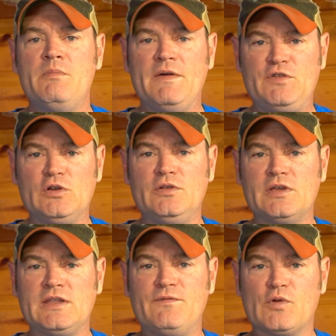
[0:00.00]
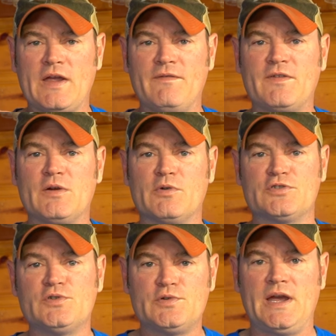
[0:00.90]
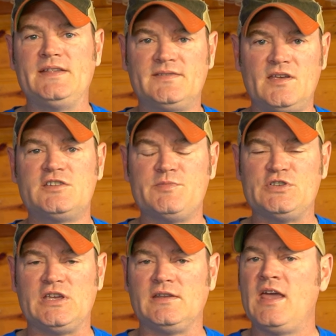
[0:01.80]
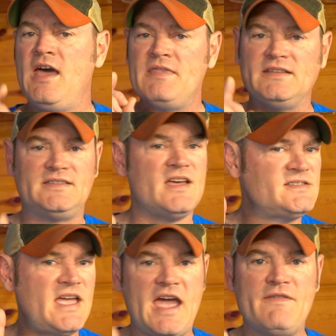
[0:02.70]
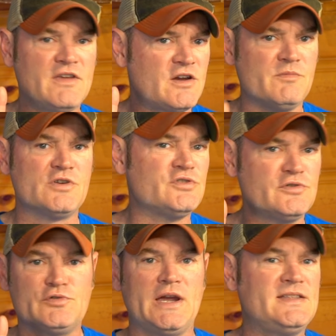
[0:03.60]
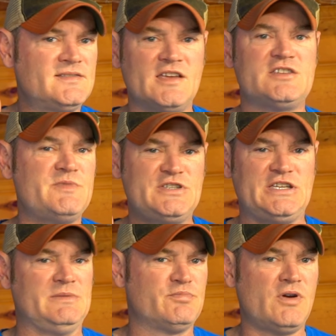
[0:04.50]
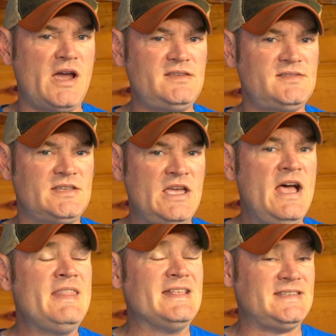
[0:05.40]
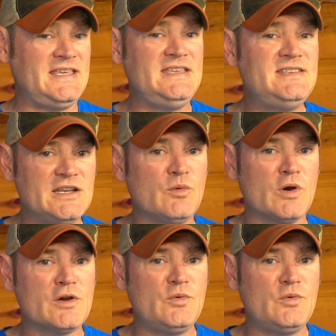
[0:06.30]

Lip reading: But if you're looking for a commercial grade slushy machine that doesn't have the commercial grade slushy machine price, that's easy to work